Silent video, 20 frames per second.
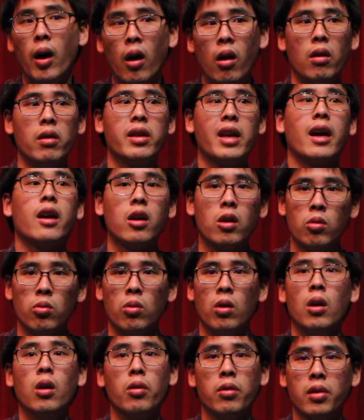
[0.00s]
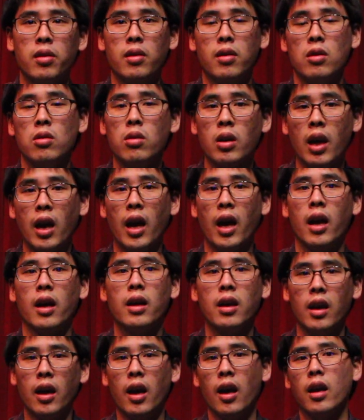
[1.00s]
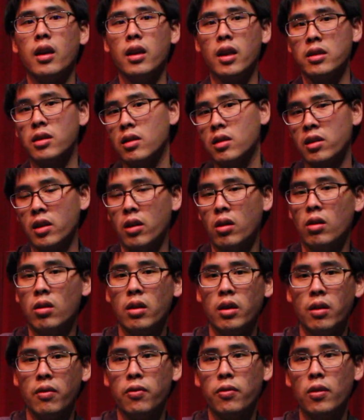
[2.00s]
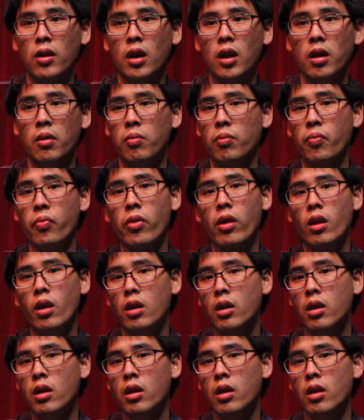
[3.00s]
All that growth you can't get necessarily from